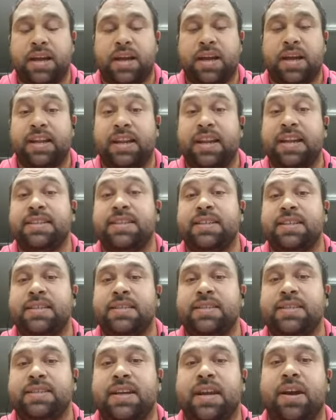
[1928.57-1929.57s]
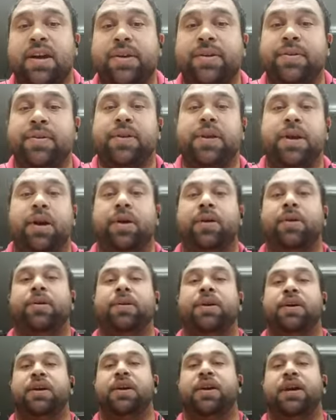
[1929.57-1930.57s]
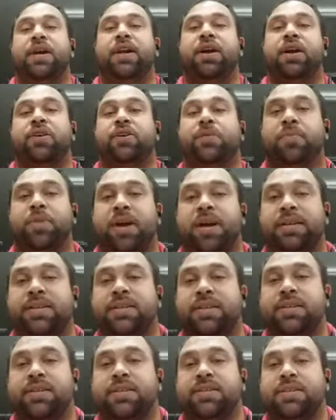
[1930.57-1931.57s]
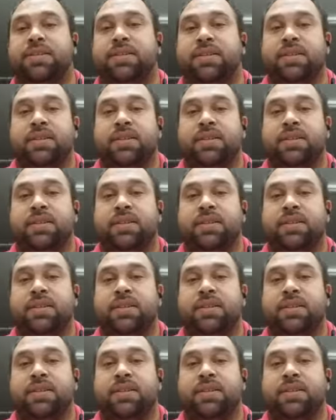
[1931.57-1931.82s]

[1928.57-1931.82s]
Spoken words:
lessons that I could go and I could practice.